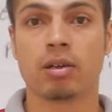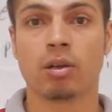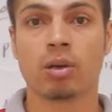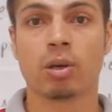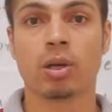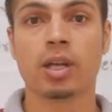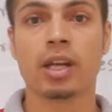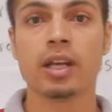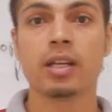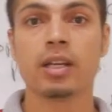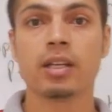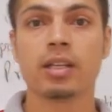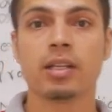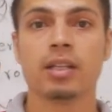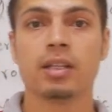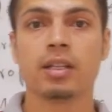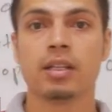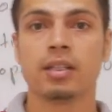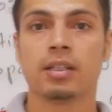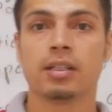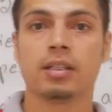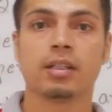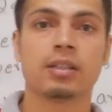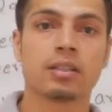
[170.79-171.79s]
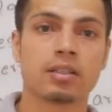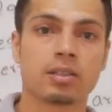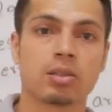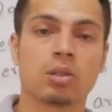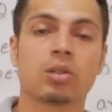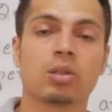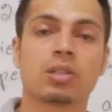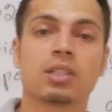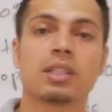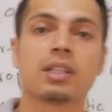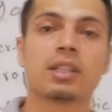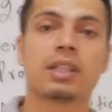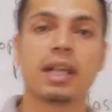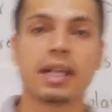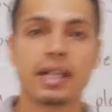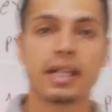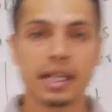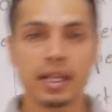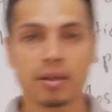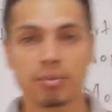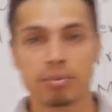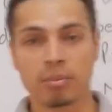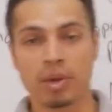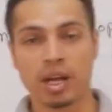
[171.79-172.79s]
Okay, so
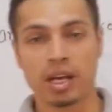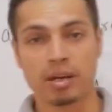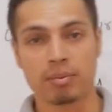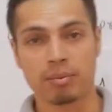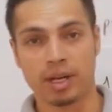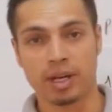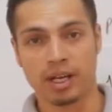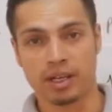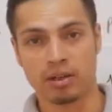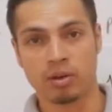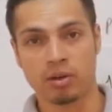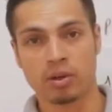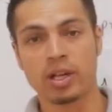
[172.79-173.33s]
synthetic man-made.